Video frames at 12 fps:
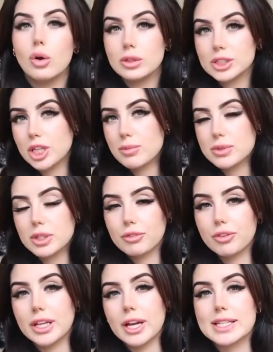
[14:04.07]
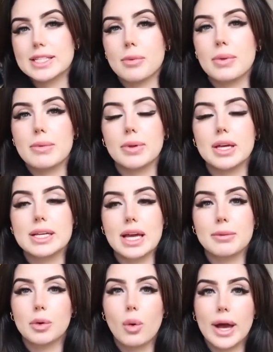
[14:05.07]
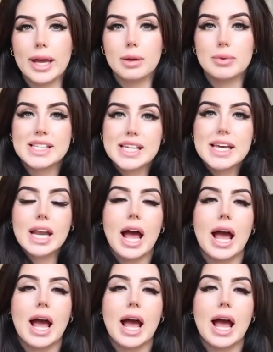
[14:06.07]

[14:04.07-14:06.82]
Halter tops look really nice on me because I'm quite petite